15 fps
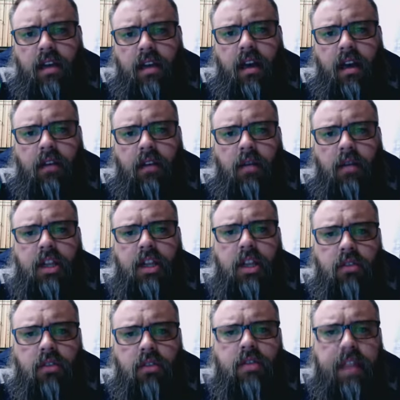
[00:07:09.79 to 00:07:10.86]
on what
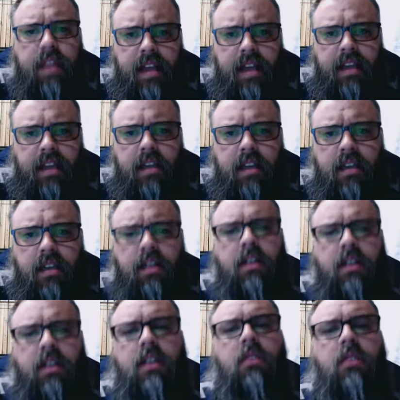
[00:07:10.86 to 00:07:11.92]
you think
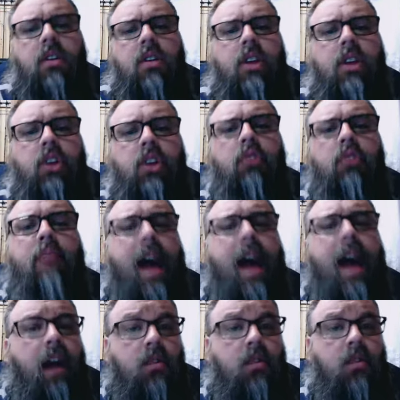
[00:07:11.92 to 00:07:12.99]
your new
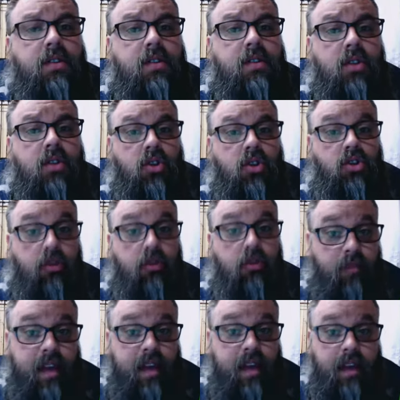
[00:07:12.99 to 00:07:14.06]
powers should be